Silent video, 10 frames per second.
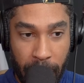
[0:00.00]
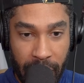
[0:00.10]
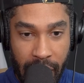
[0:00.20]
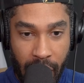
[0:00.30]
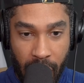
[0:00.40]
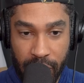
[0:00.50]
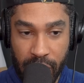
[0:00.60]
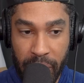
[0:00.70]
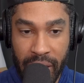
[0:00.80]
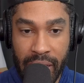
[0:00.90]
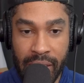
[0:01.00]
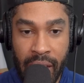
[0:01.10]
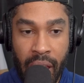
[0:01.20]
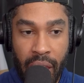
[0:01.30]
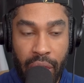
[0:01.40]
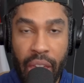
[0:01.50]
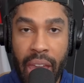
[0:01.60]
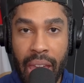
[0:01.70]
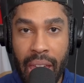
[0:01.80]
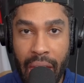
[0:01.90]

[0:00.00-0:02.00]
playoffs, because they